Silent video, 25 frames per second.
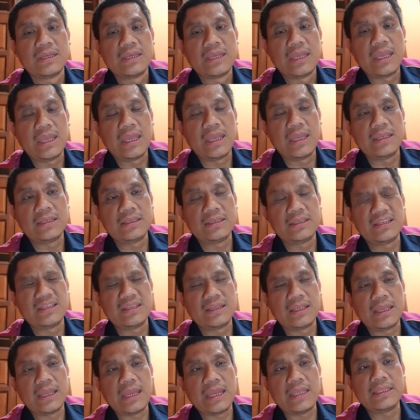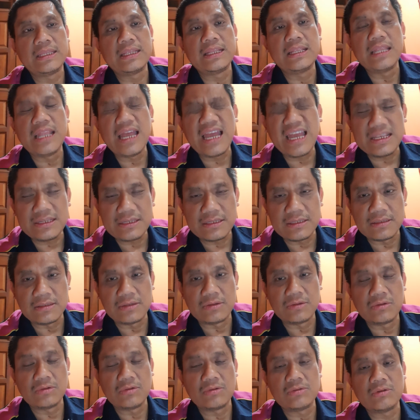and at the last
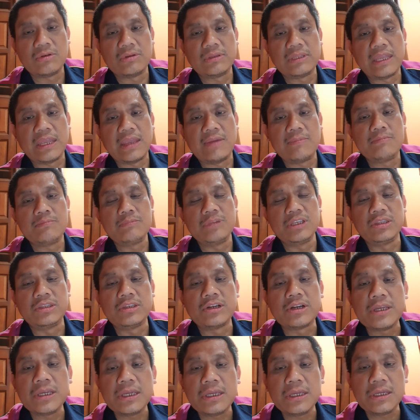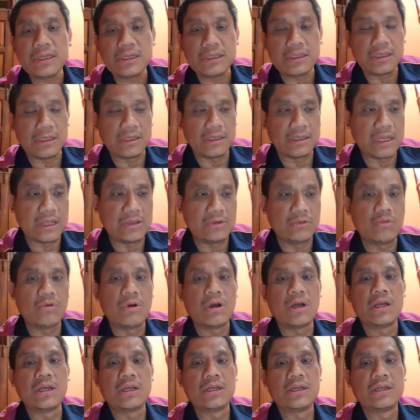Tun Dr. M betrayed
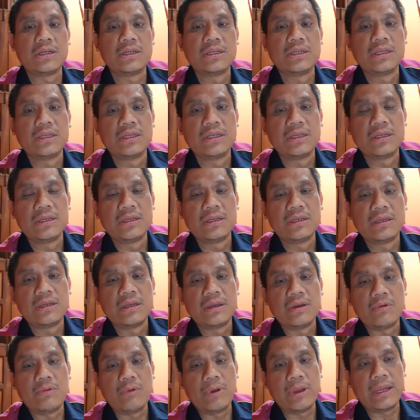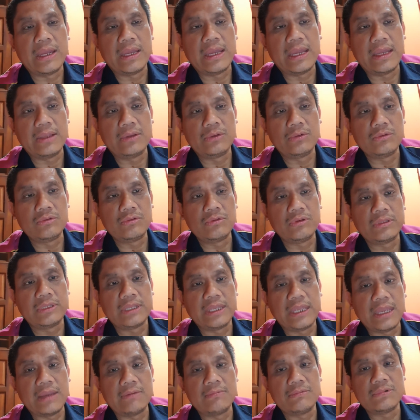Anwar, where Tun Dr.
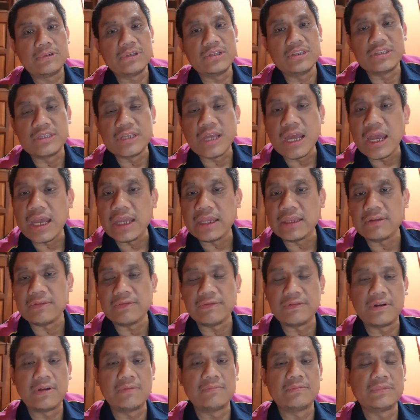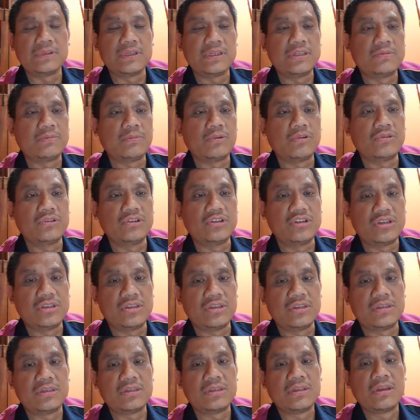M resigned from his
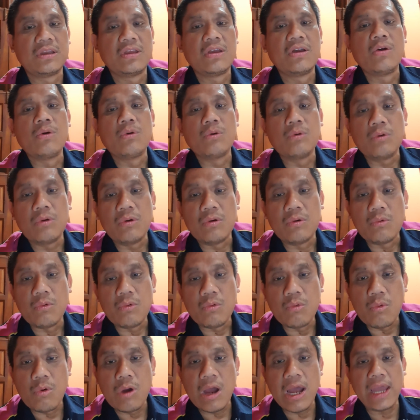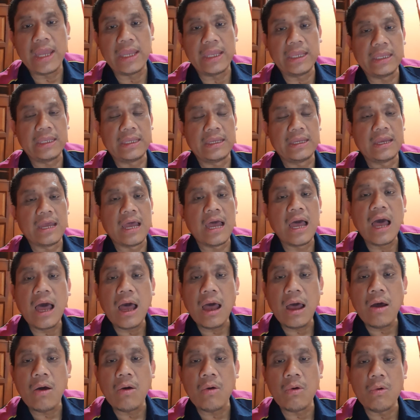positions. Why?
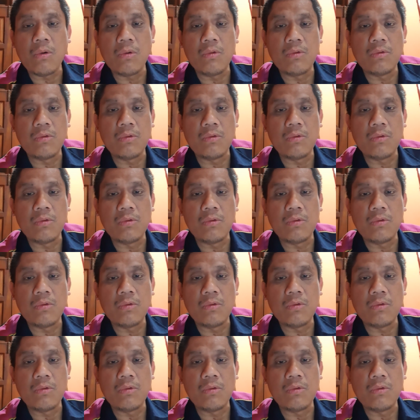How?